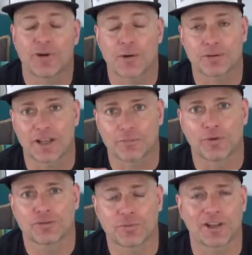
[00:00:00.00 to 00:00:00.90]
fiber that's
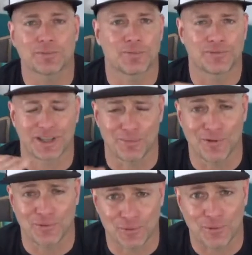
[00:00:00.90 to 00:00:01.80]
most responsible for like
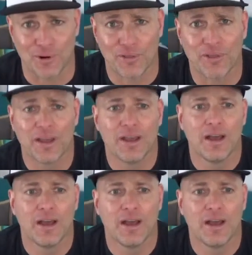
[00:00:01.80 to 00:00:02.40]
muscle growth.